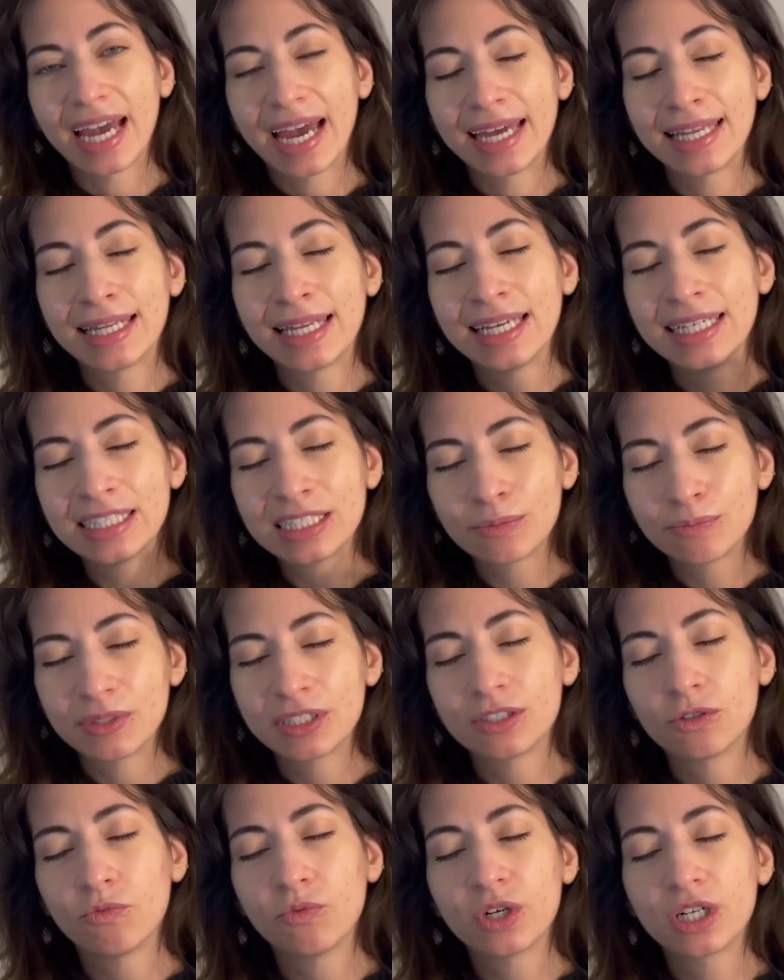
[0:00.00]
And let's
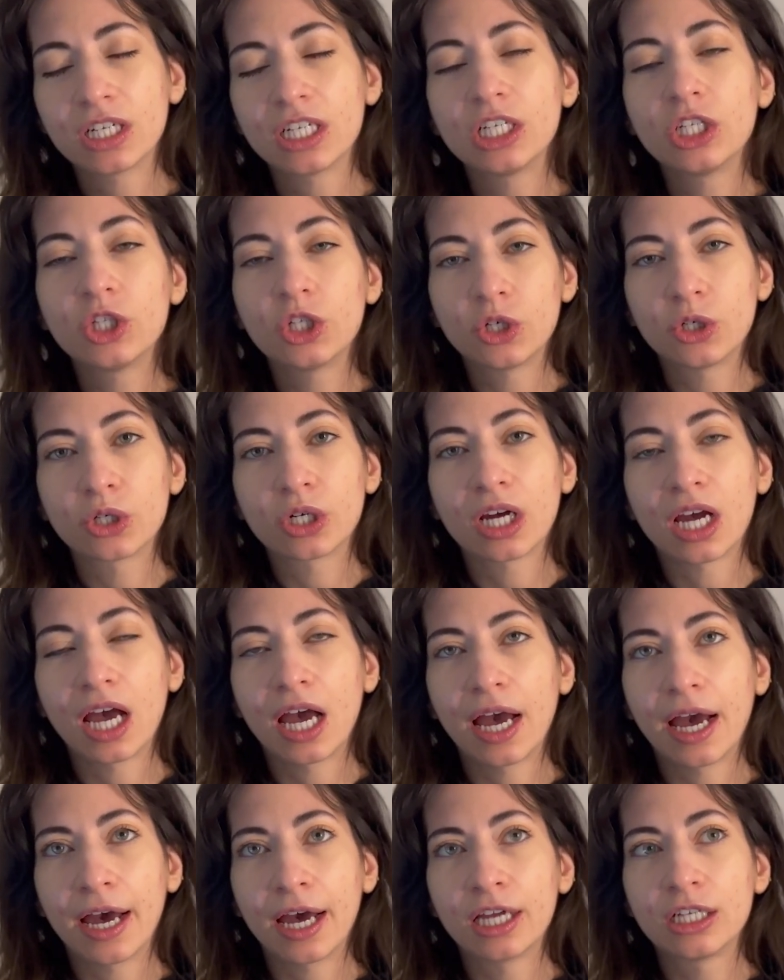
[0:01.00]
specifically look
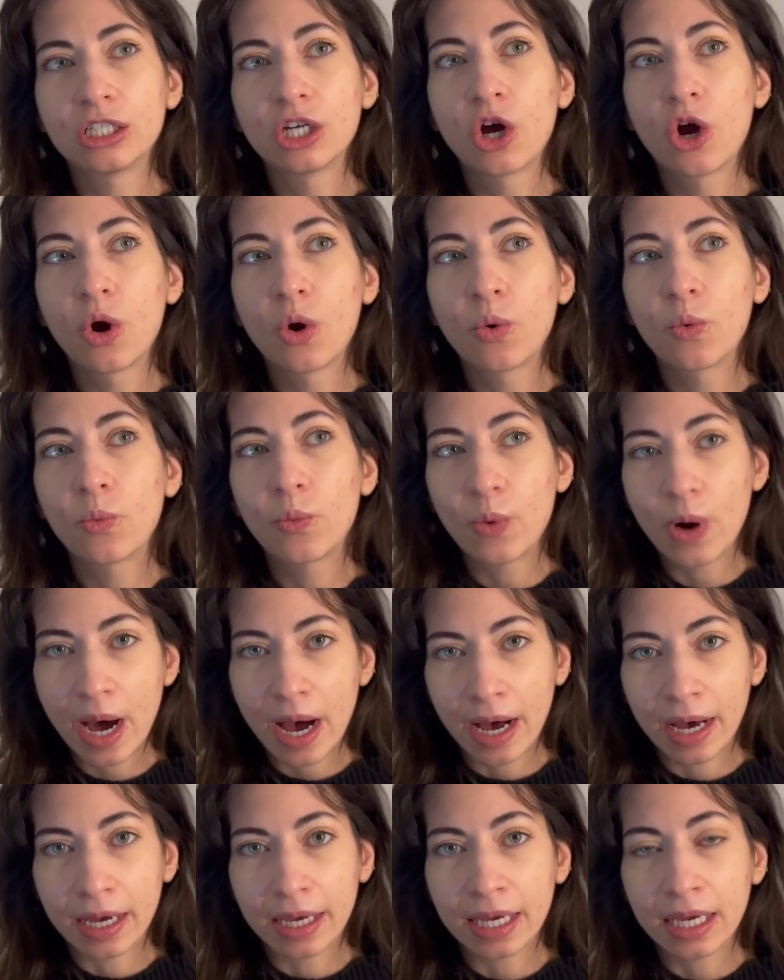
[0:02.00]
at
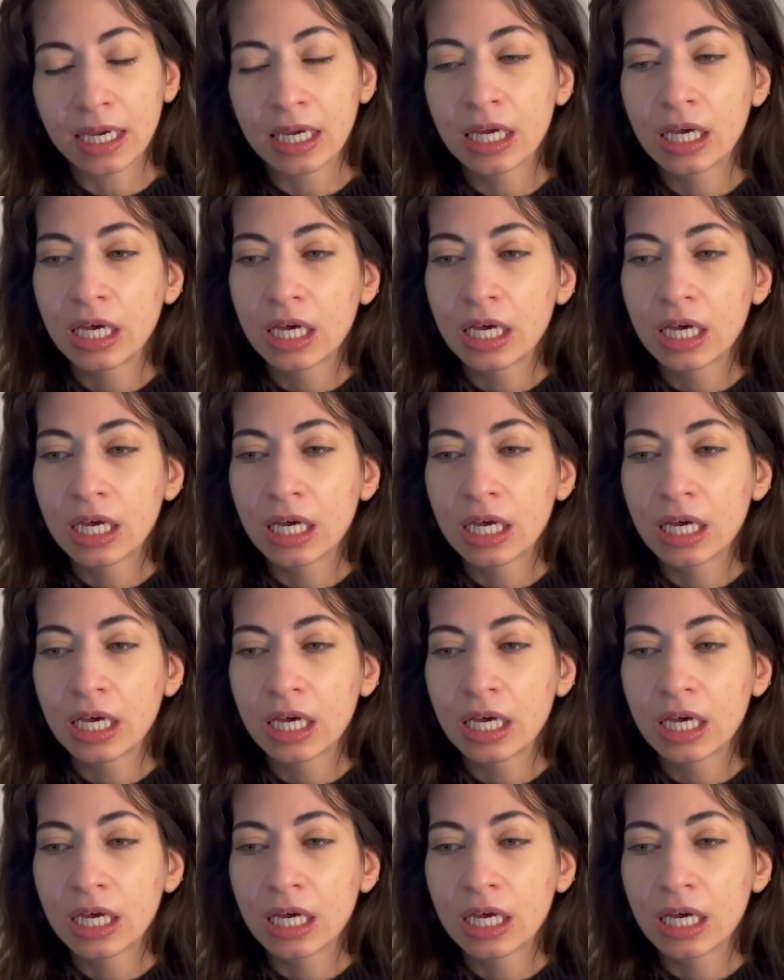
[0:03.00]
why